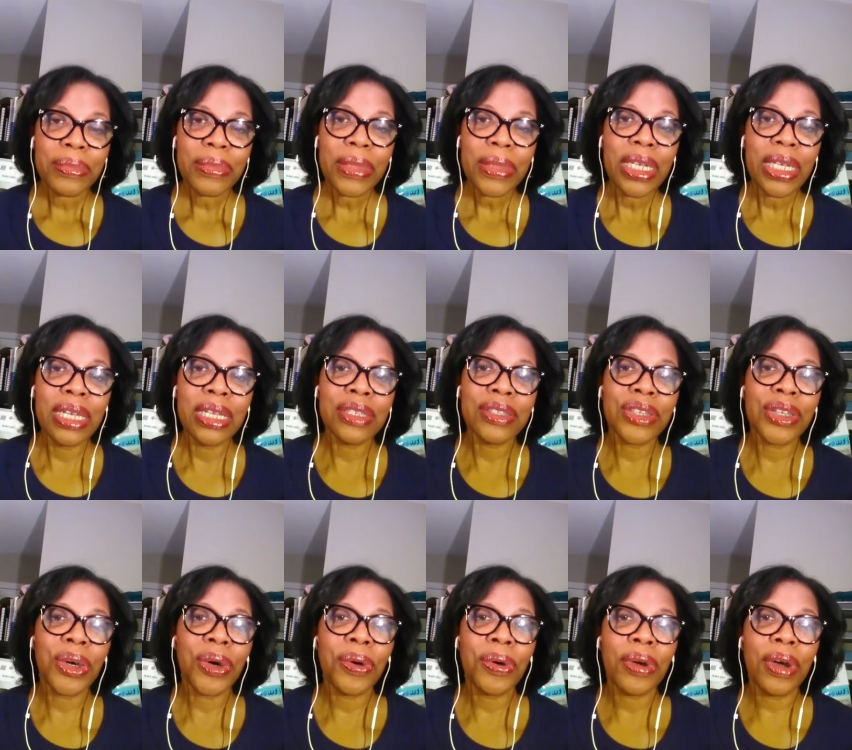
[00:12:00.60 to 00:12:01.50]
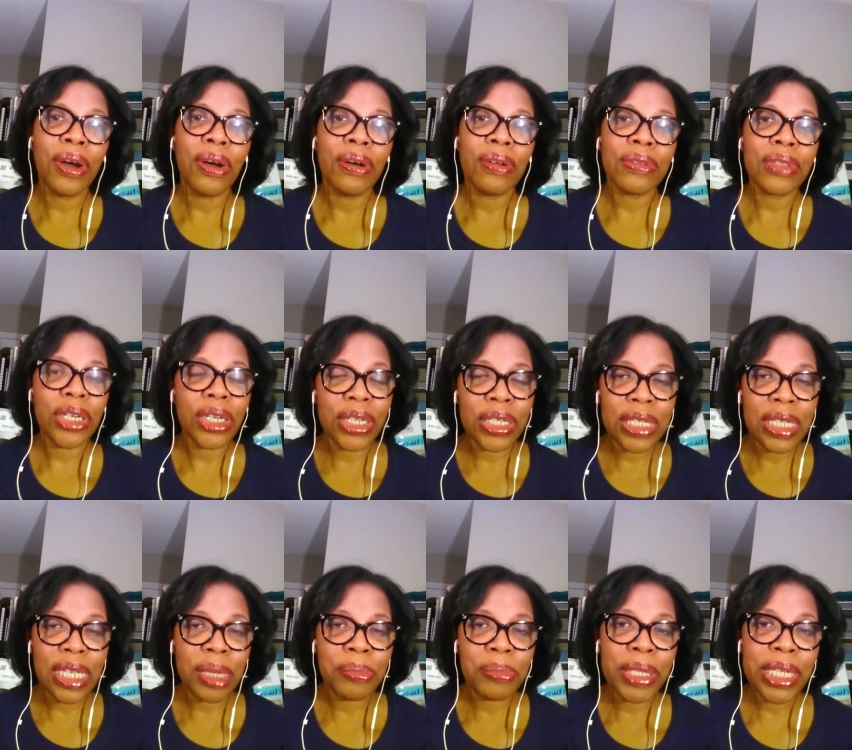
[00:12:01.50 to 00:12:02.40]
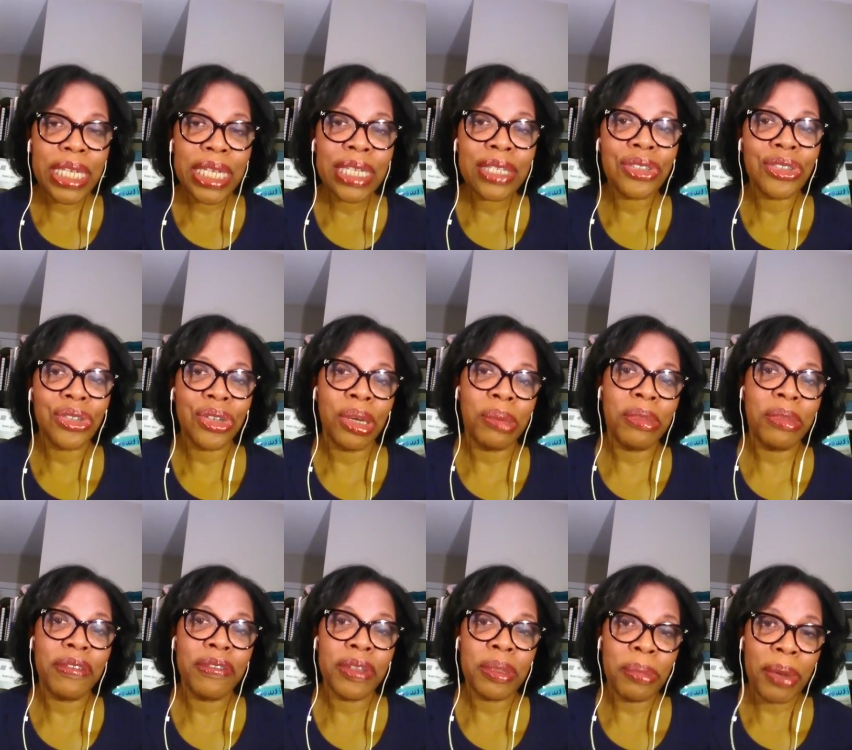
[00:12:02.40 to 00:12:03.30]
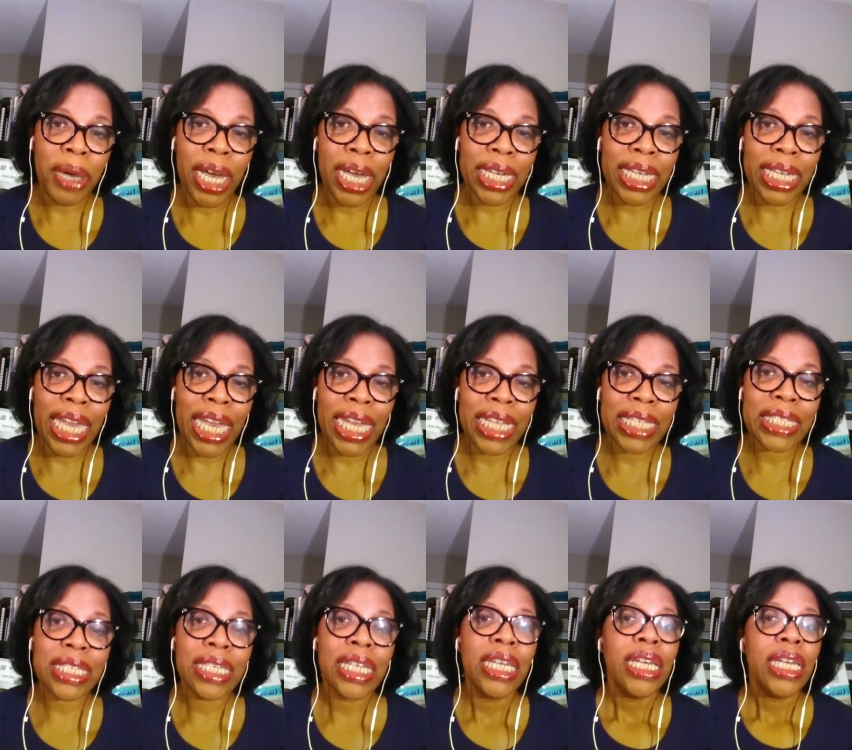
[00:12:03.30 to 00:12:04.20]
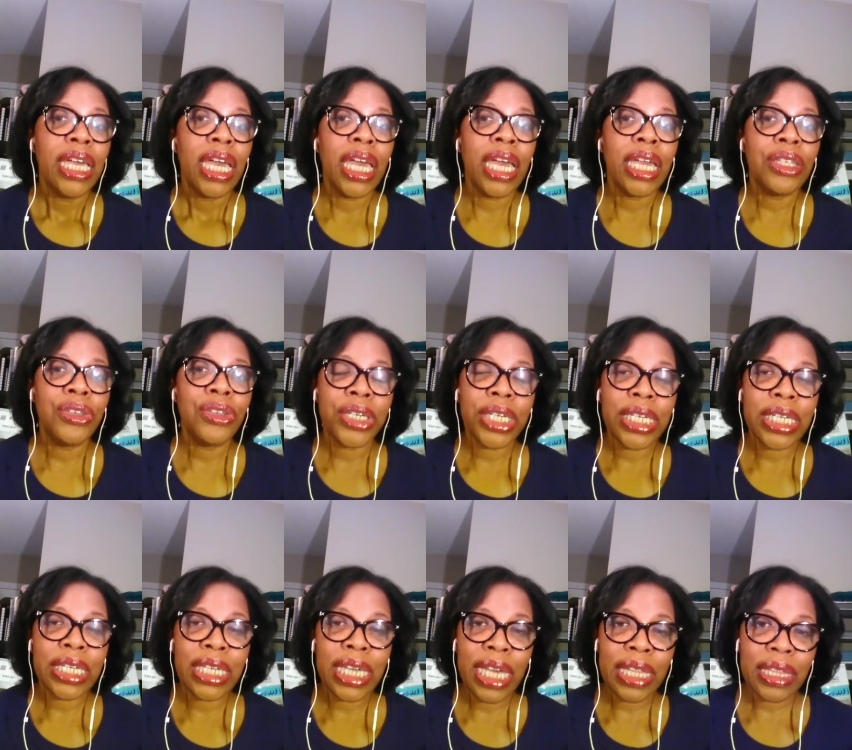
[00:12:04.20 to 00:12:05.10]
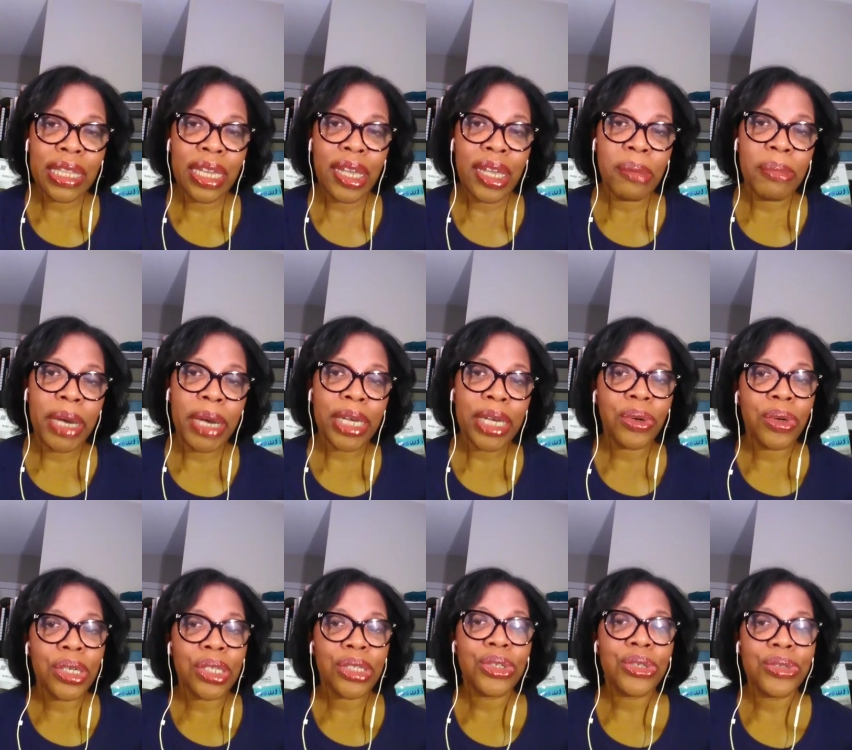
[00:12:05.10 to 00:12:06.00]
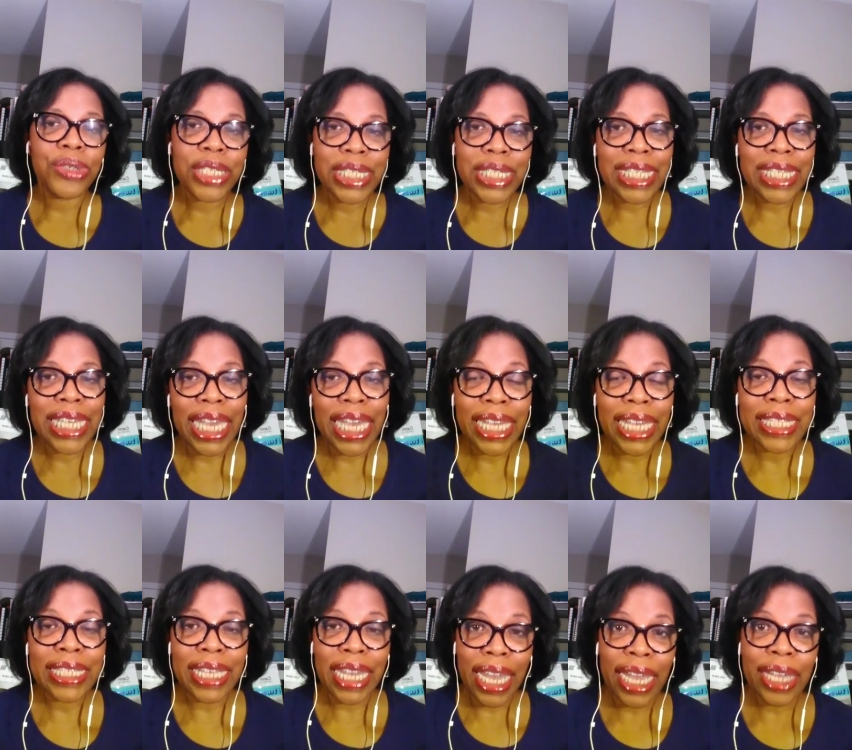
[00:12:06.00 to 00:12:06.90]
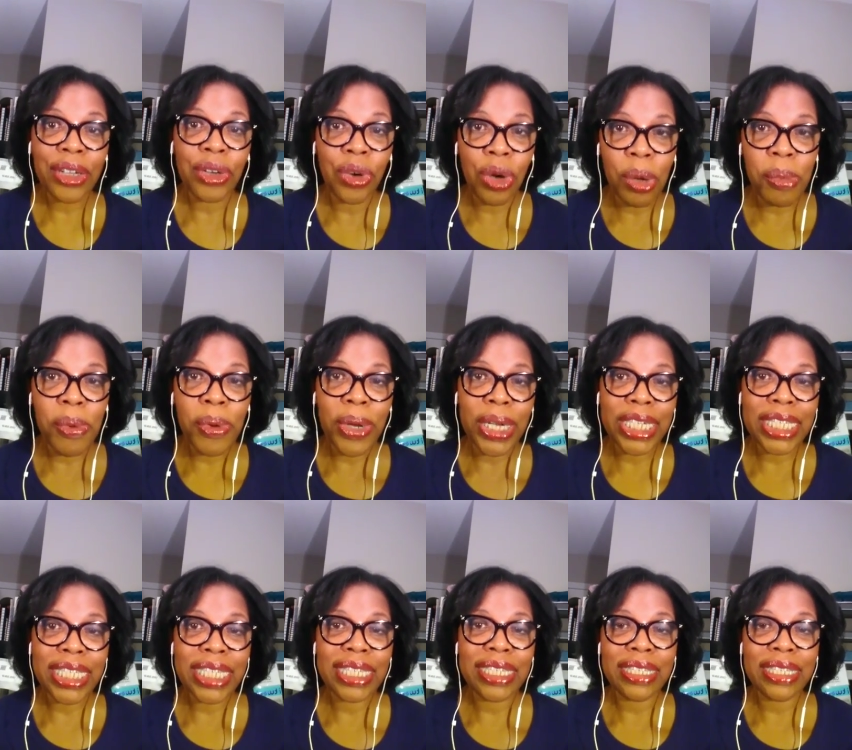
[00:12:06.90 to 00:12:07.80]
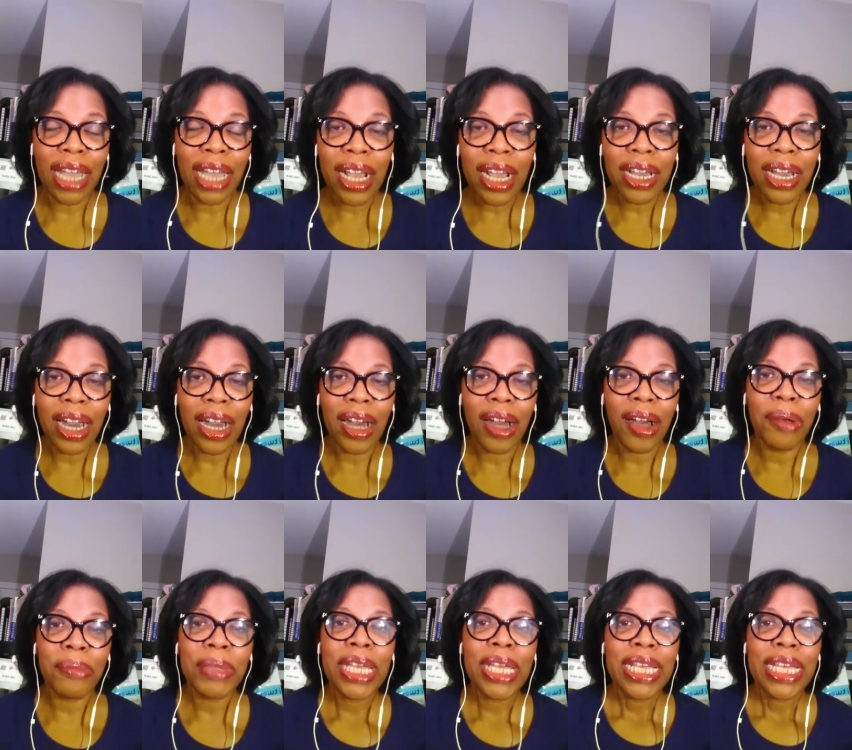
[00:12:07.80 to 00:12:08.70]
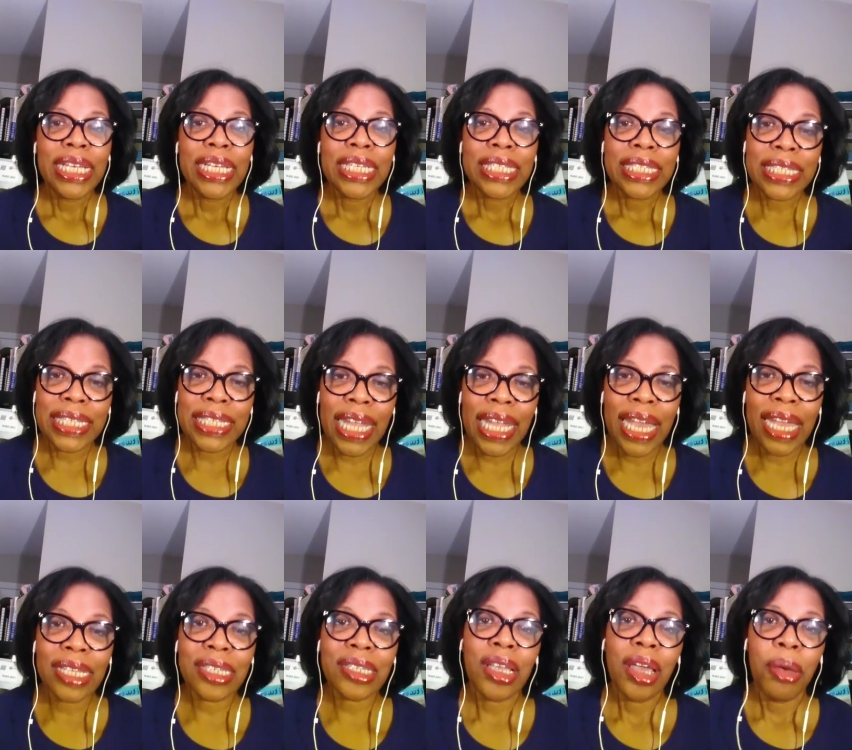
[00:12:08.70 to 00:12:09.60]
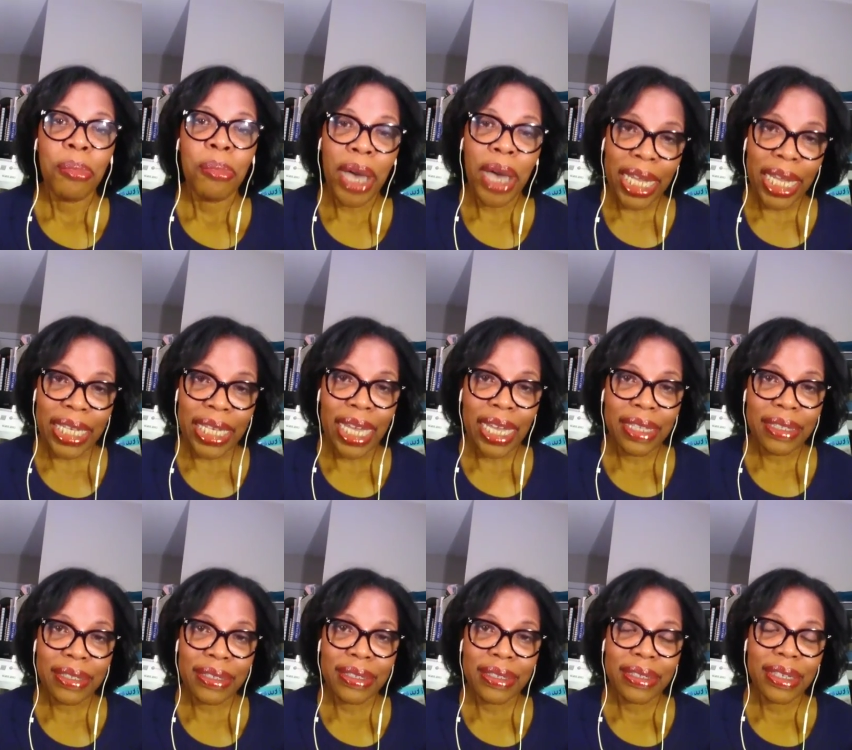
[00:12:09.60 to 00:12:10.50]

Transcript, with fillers: And so on Thursday, please join me for the podcast and you can get there by going to csicorporation.com slash podcast.